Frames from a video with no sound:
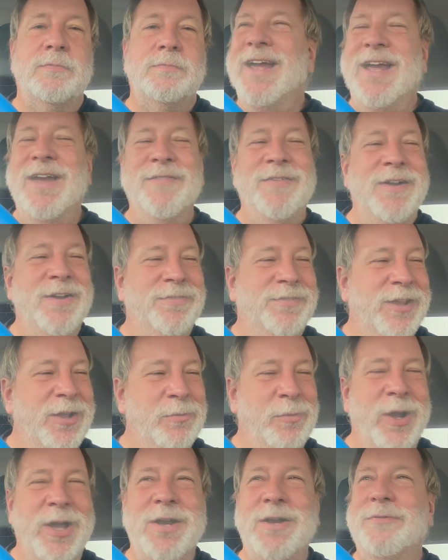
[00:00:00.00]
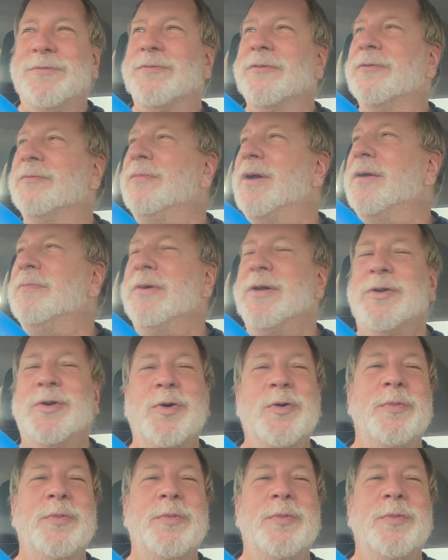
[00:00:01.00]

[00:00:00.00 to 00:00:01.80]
Even if they waited for maybe 2